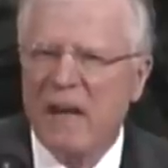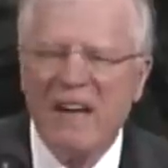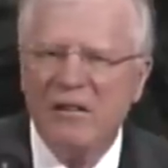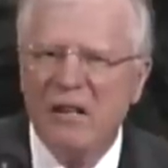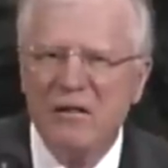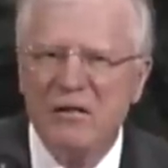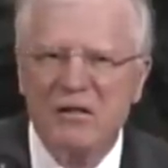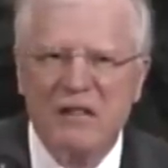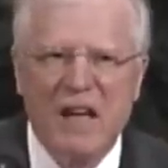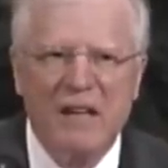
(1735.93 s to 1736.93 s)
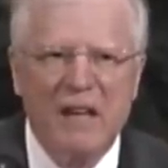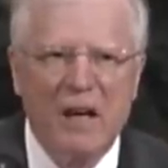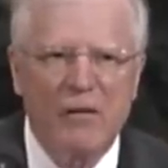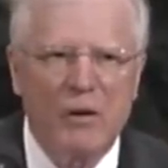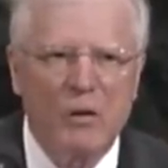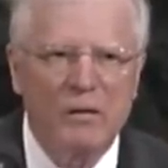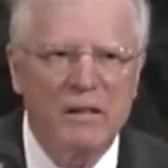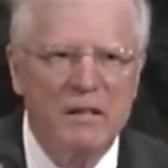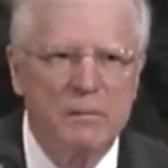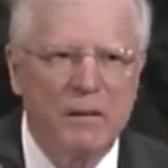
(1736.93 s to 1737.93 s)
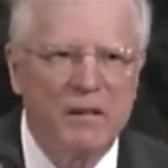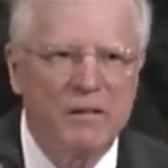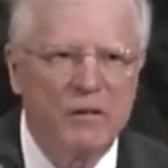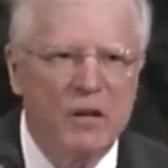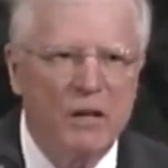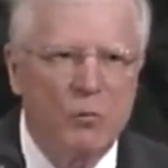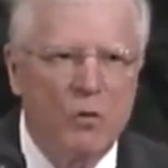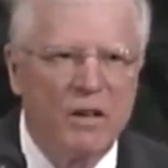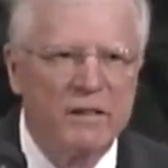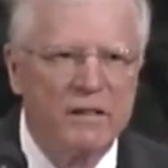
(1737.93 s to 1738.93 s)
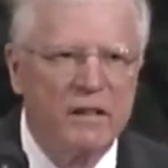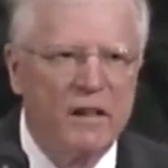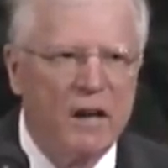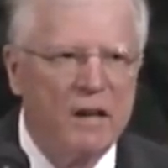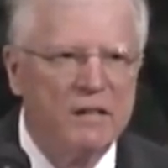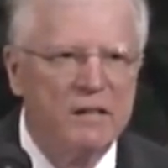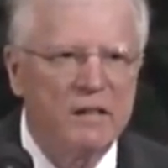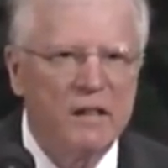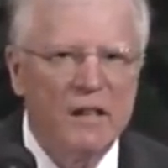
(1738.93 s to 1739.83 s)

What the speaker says: I don't understand how the Holy Spirit of God works in a heart